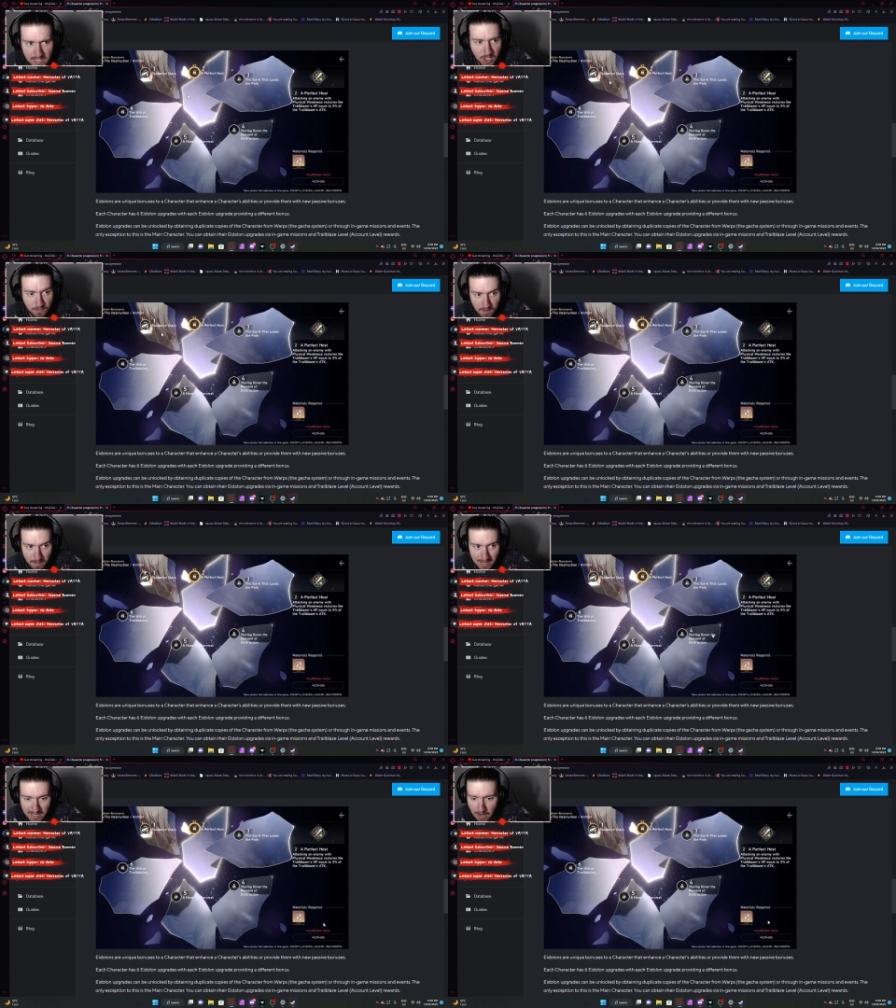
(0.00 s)
is actually for the
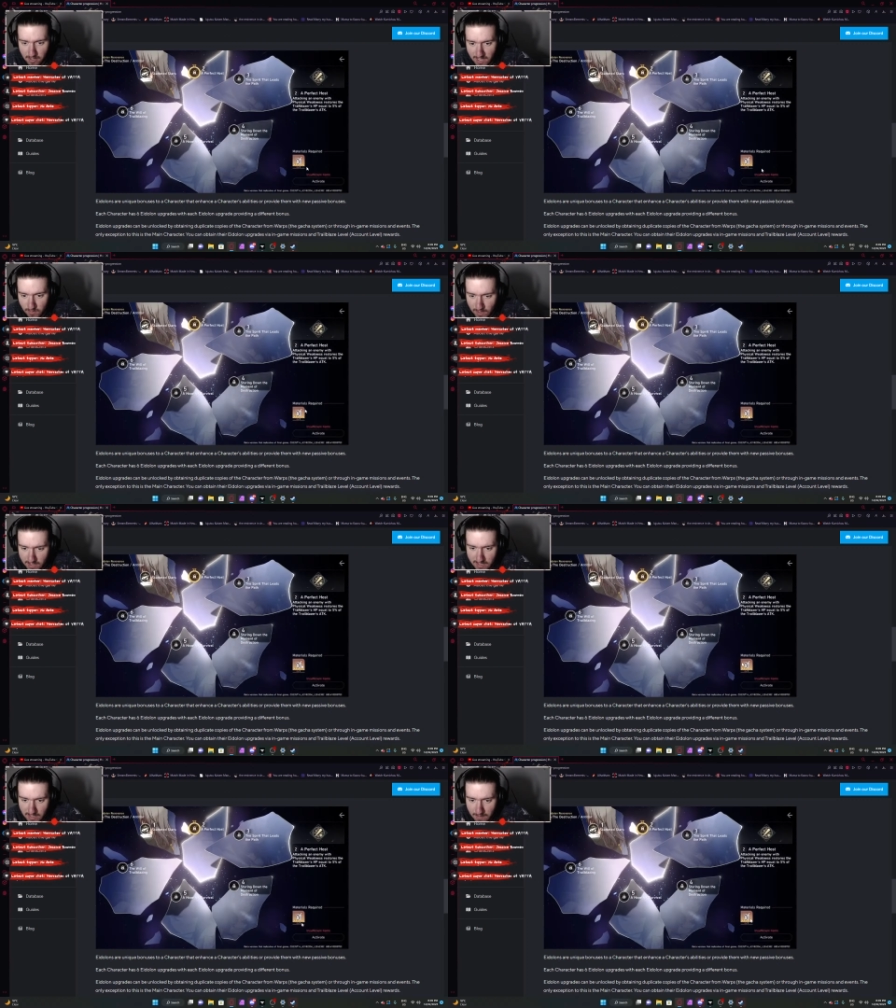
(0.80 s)
main character, that's why
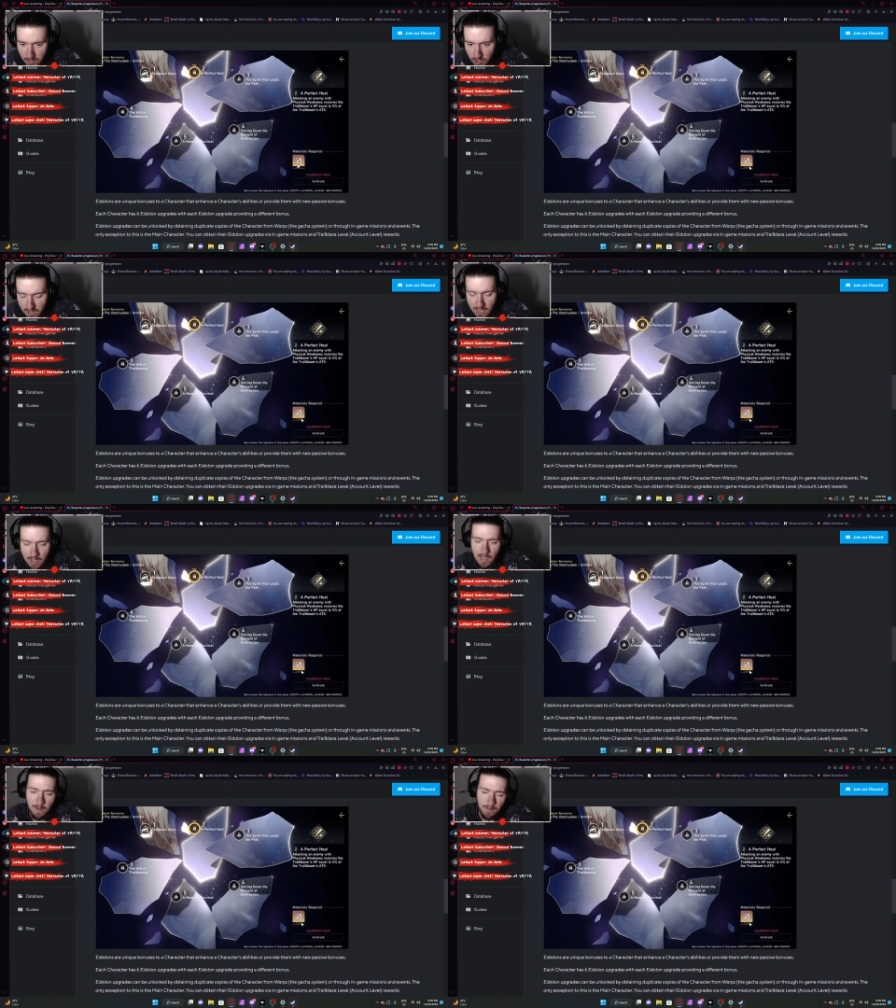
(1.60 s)
this is an image of there.
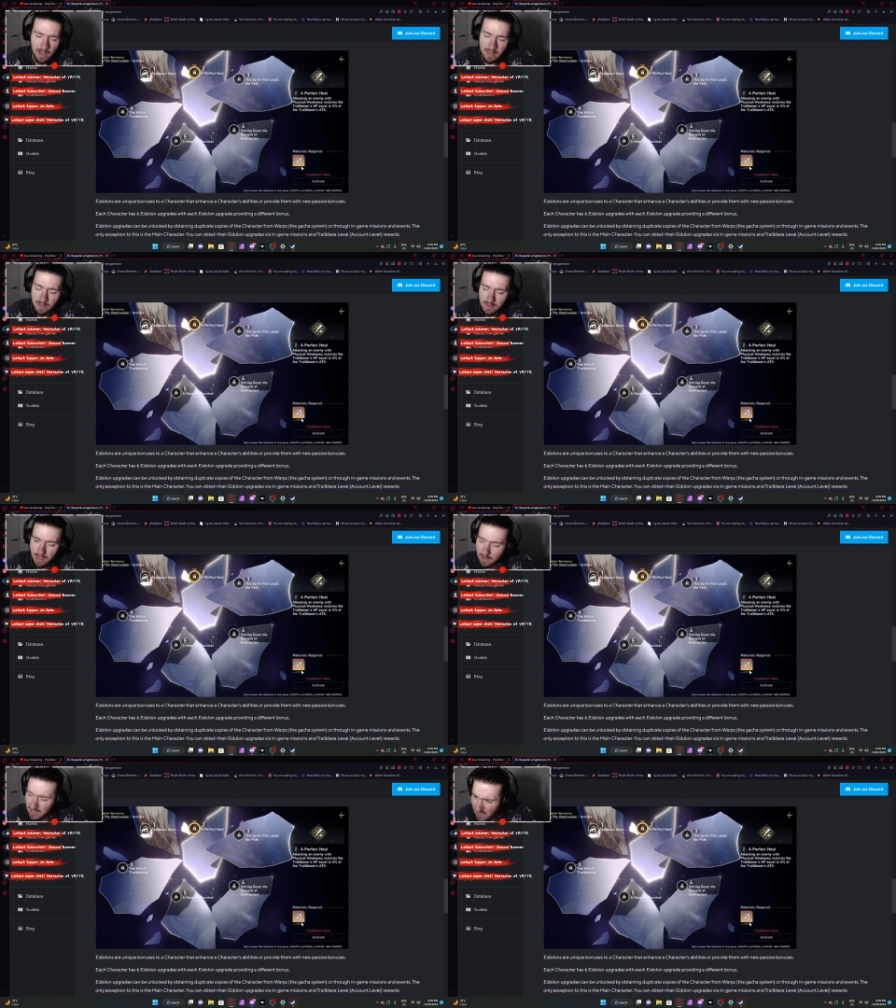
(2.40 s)
But I,
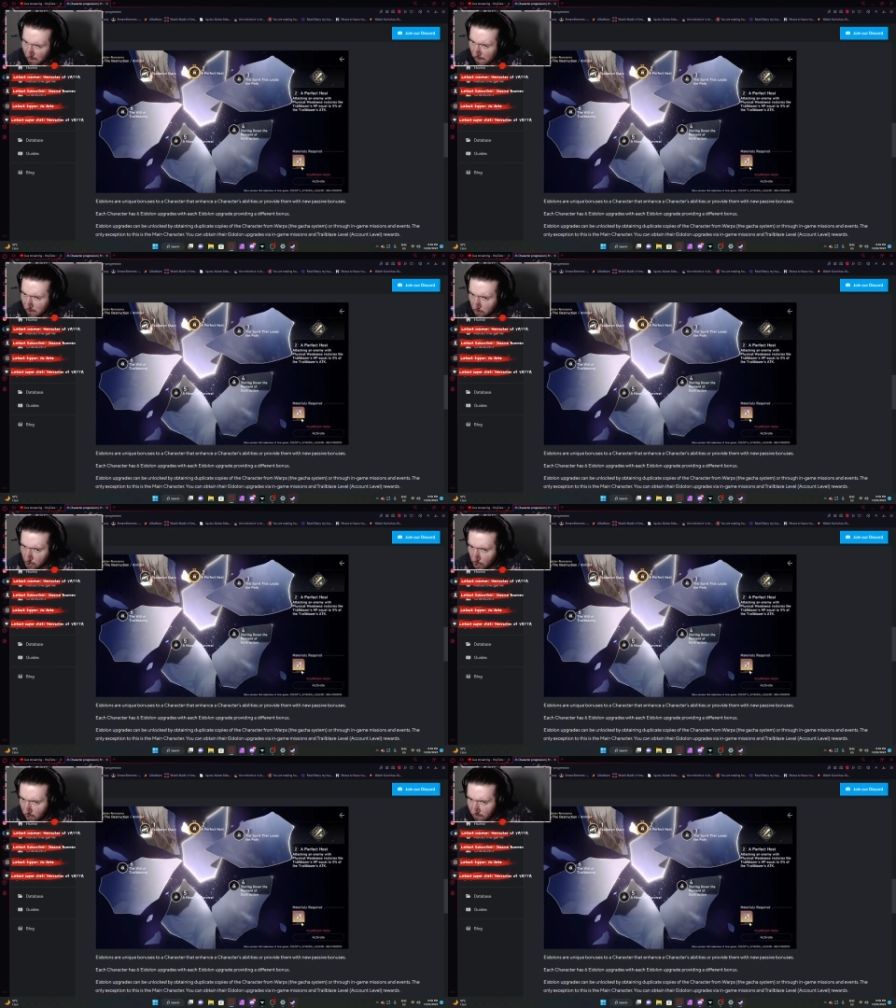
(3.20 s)
th I think there might be an
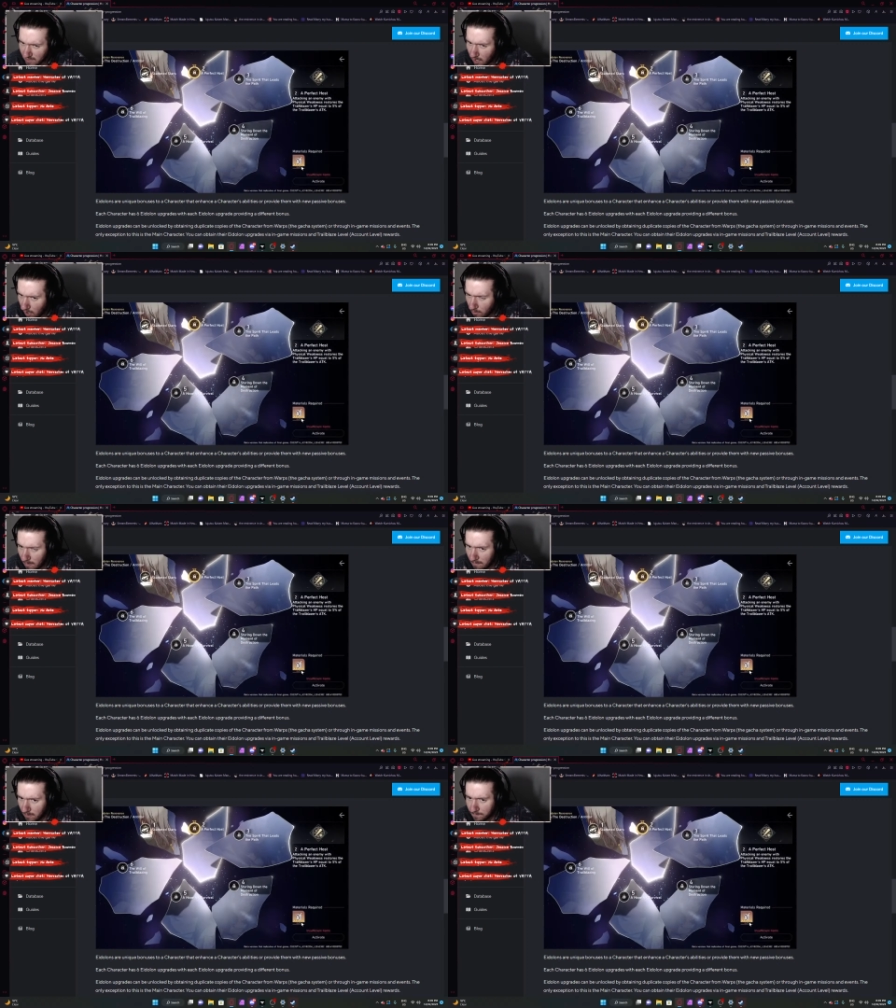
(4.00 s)
alternative, I can't
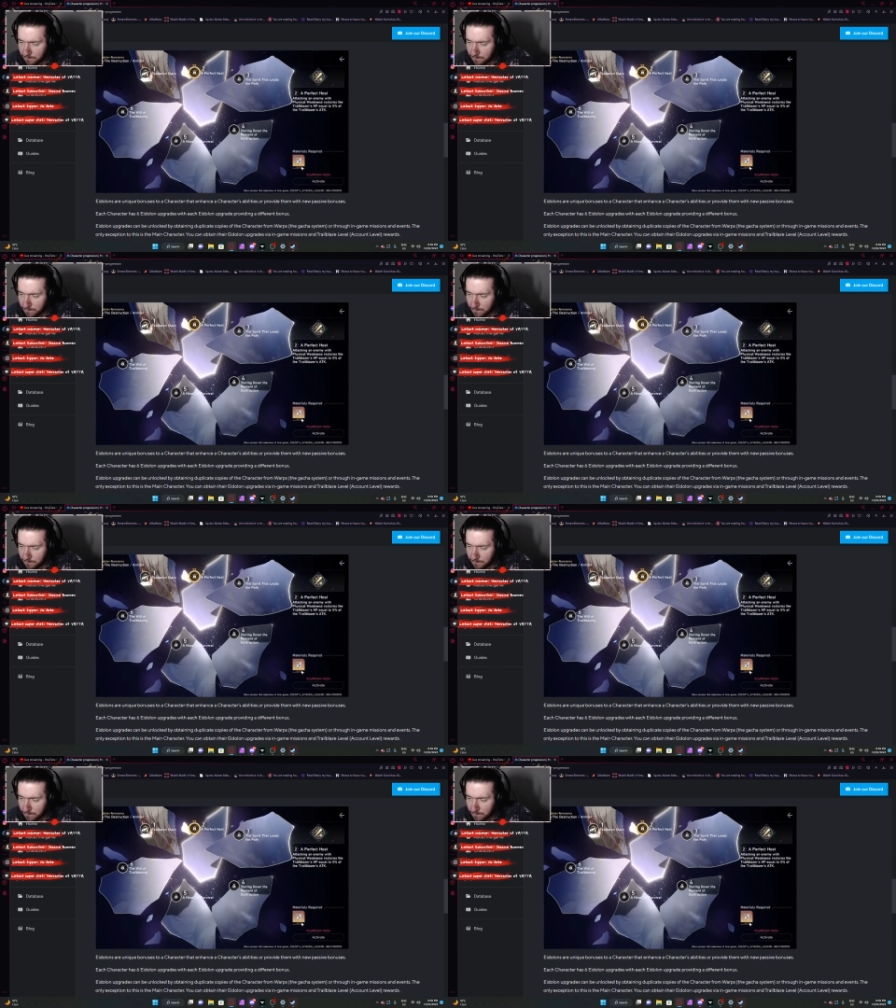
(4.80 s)
remember.